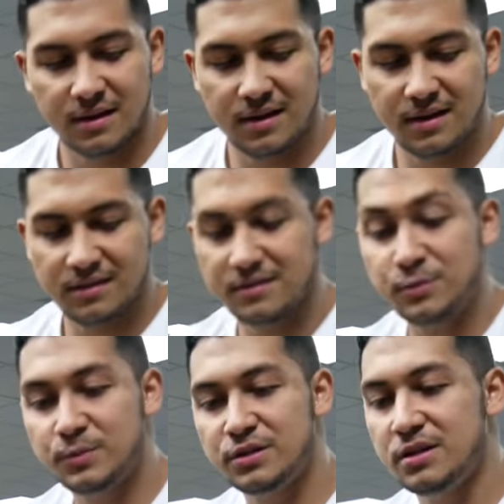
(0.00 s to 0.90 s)
Uh,
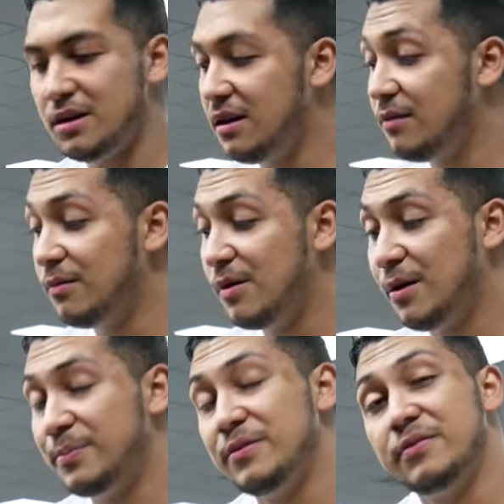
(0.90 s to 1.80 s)
this machine will
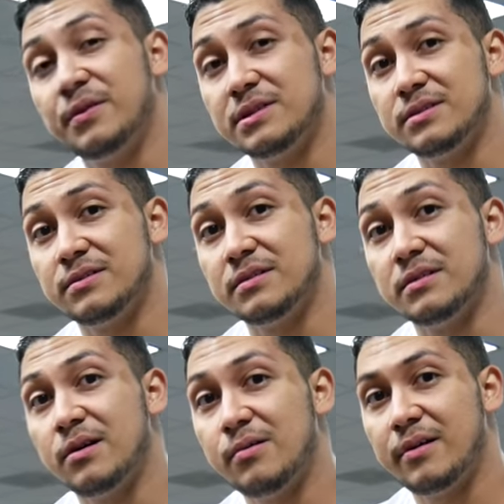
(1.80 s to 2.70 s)
help you focus on your
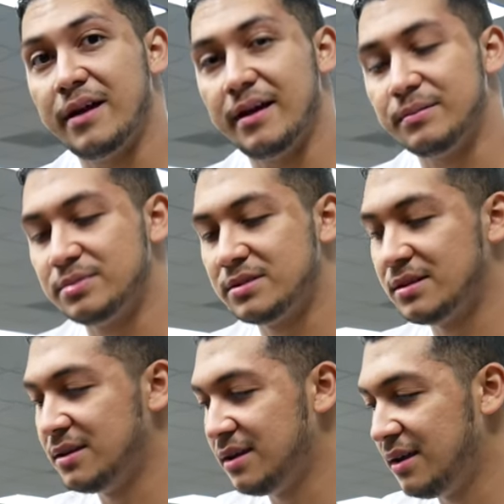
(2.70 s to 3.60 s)
lower abs
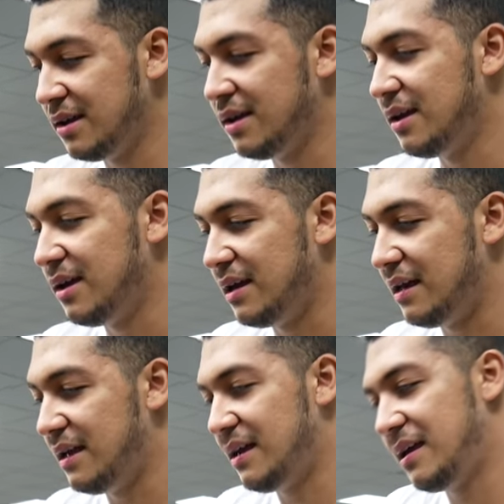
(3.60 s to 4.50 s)

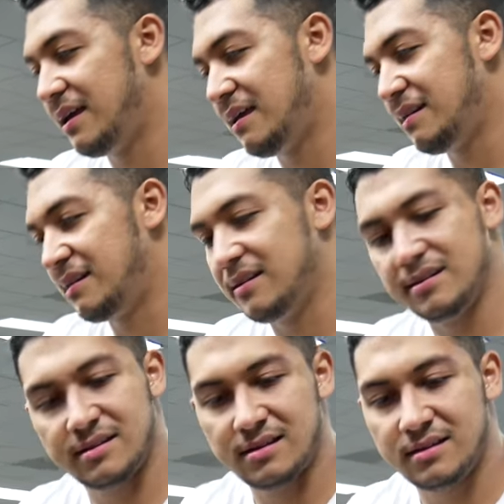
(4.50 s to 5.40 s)
and
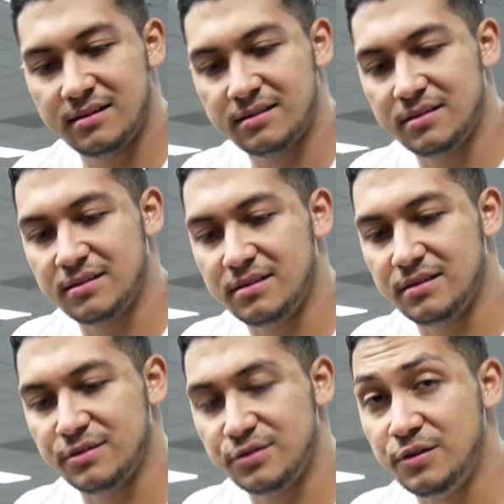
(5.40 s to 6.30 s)

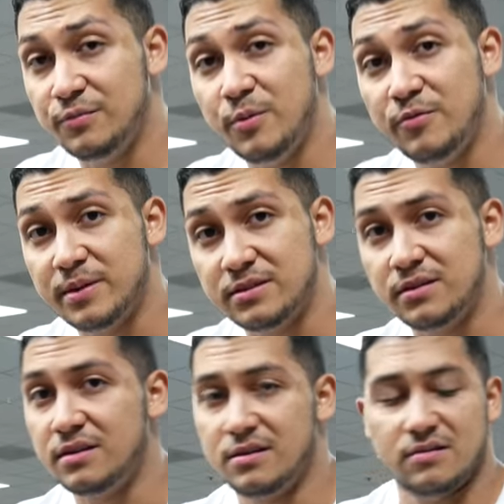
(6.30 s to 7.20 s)
there's two movements you
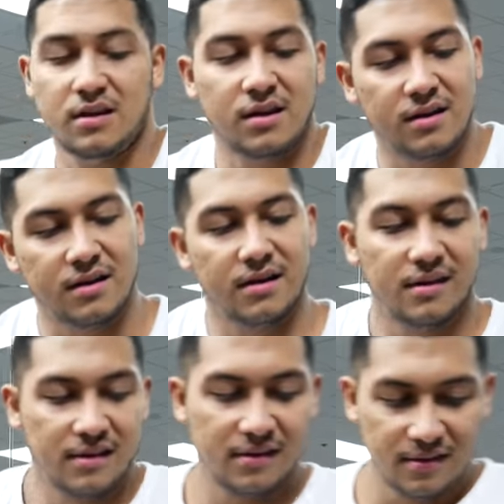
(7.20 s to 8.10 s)
can do here.
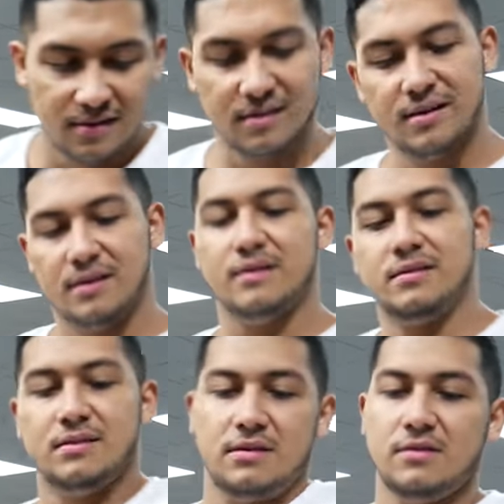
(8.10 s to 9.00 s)

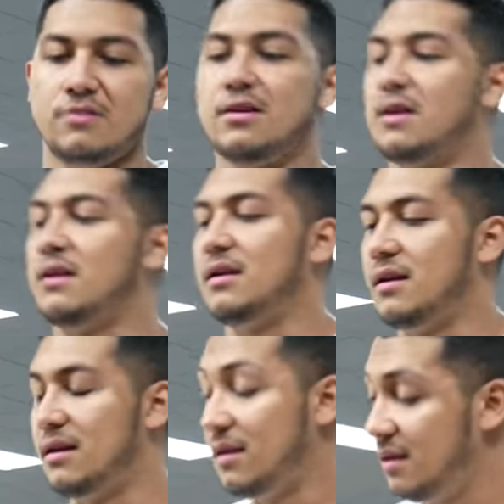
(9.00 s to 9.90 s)
You can